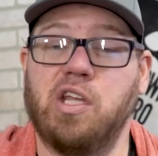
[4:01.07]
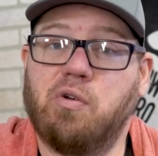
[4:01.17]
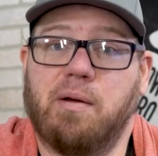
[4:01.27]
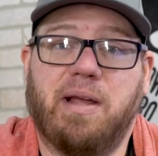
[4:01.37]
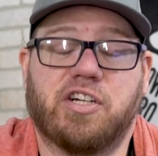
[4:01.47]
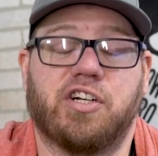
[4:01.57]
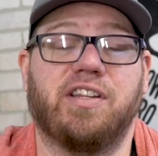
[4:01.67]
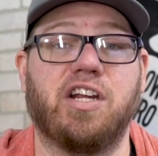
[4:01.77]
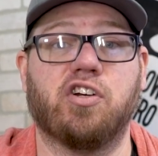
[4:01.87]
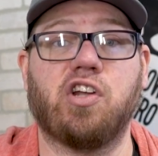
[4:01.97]
You wanna make sure
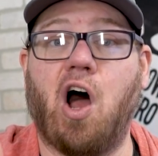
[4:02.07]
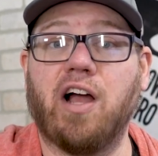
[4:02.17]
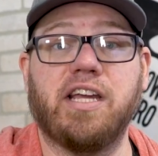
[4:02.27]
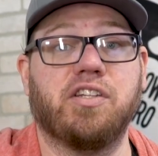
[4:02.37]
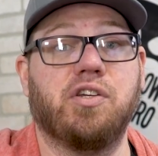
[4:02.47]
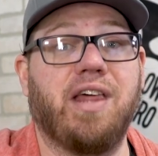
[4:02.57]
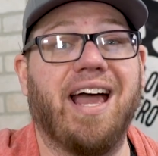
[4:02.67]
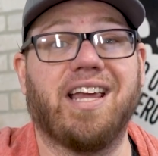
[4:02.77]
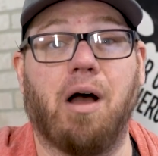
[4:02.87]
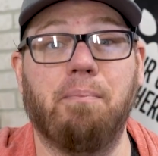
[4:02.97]
that you're talking to
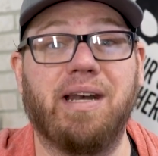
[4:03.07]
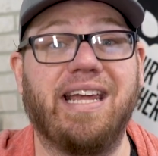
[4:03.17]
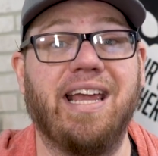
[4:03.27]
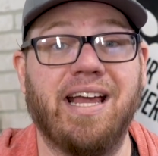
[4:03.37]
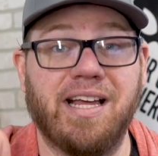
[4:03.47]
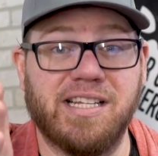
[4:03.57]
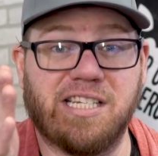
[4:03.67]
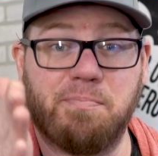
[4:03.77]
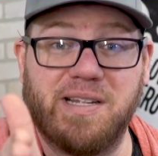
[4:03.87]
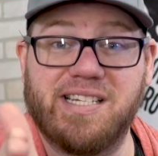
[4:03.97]
that company
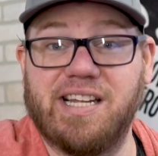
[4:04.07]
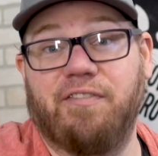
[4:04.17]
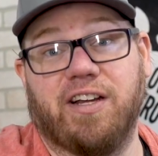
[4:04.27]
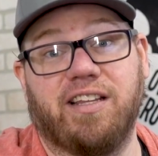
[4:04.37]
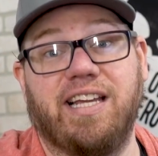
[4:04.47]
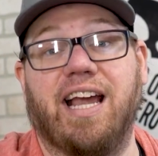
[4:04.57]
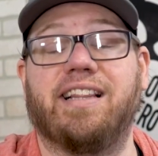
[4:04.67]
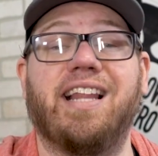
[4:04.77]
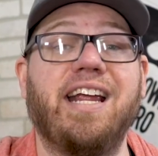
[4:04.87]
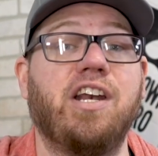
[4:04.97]
specifically,
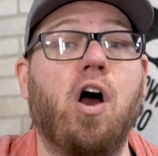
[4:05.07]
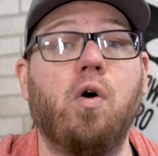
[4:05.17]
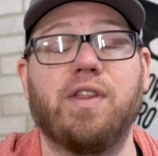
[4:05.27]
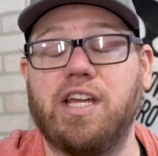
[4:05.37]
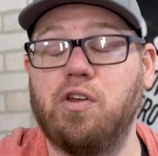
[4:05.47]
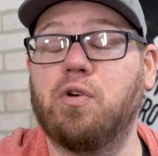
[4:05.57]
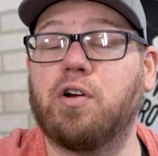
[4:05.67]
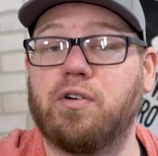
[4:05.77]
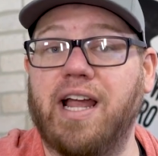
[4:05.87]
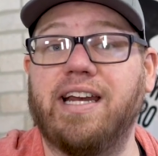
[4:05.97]
and they know that you
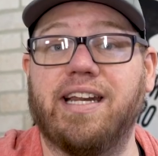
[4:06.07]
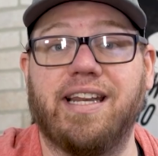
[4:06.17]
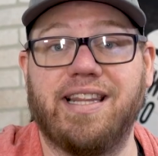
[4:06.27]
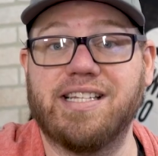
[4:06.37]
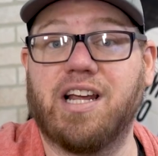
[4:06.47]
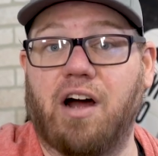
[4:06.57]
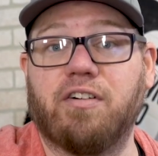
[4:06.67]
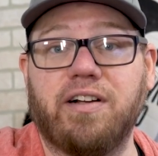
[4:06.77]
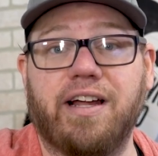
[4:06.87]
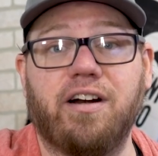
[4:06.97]
created this
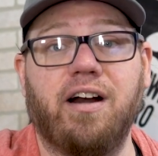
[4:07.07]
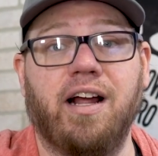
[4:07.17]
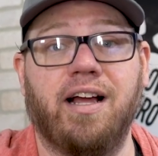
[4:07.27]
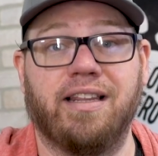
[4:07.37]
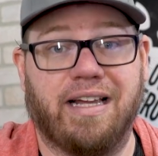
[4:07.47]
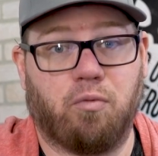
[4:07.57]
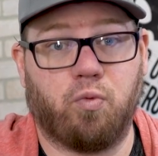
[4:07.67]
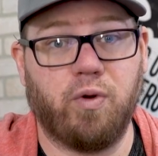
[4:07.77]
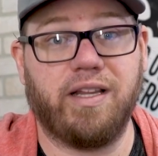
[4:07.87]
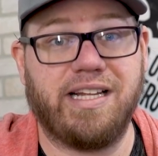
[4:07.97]
cover letter that
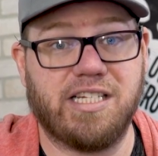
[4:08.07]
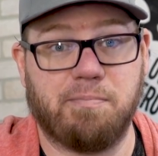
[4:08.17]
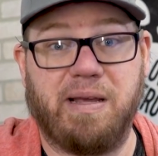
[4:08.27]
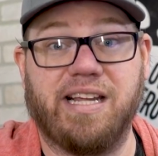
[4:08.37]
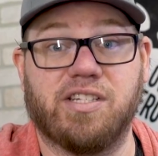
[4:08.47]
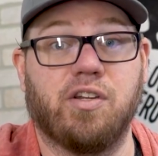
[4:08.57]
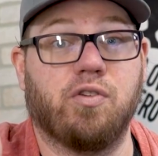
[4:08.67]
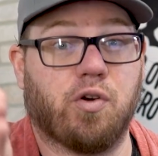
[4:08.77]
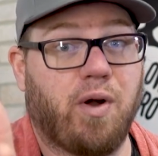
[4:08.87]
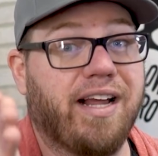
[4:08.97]
really speaks
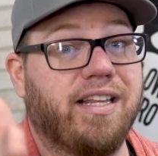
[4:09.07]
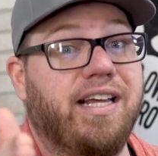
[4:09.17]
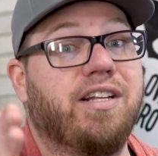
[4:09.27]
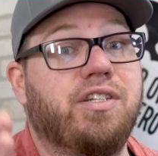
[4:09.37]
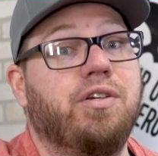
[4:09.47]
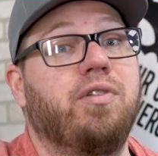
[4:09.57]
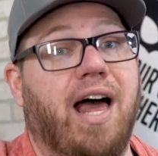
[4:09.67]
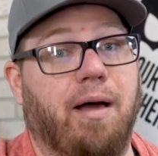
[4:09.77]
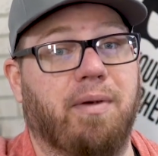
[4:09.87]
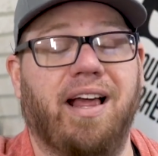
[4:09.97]
directly to
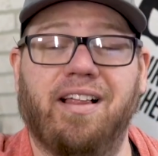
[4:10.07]
them.